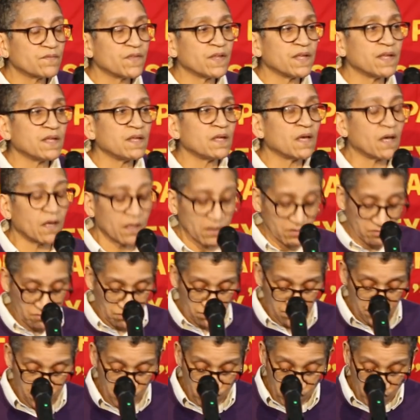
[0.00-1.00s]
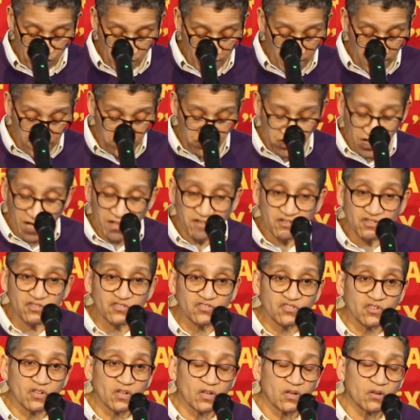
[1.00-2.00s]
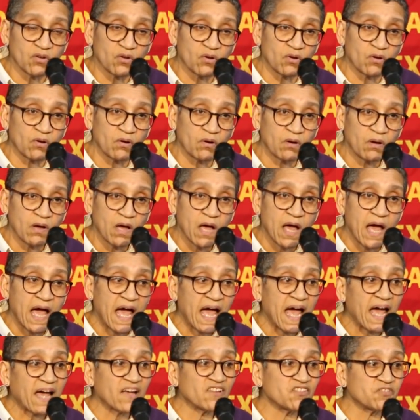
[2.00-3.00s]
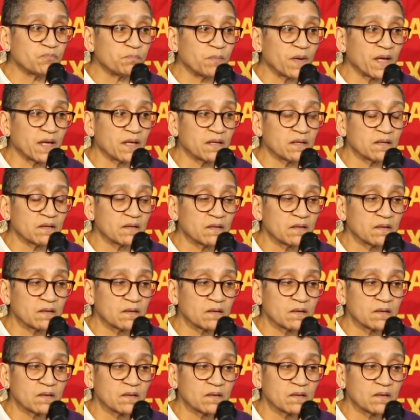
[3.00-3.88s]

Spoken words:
the changes to the law, has been